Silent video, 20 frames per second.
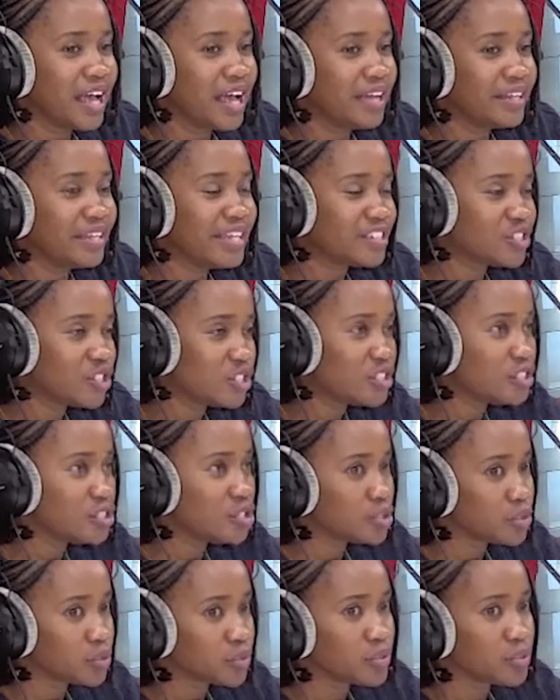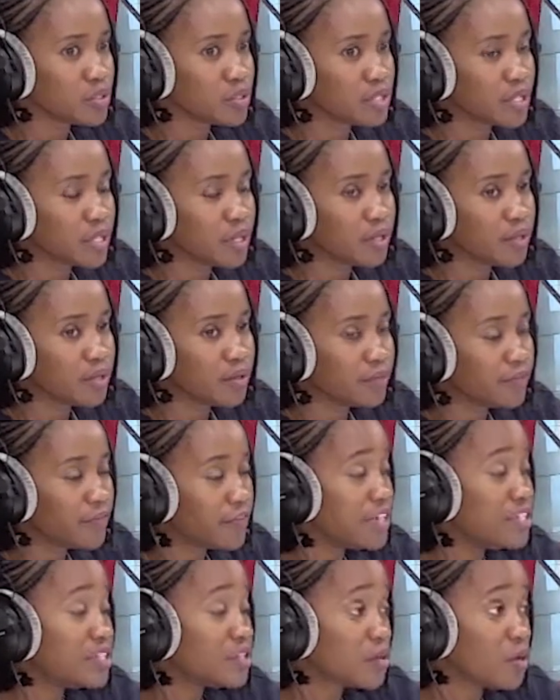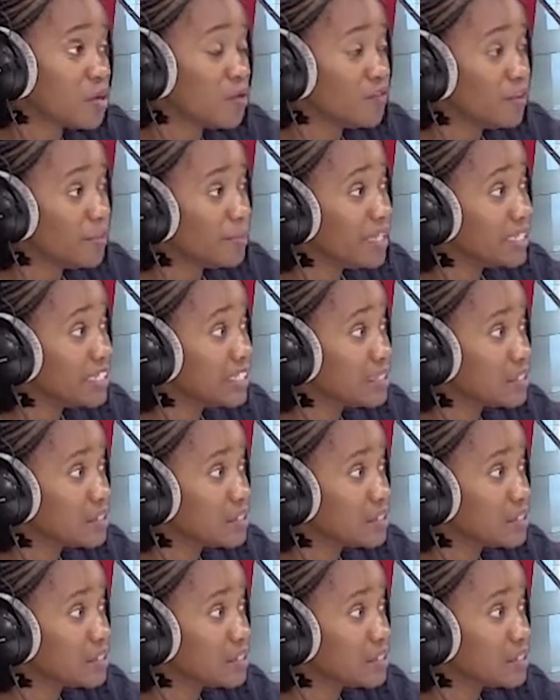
Money. I'd actually choose friends over money.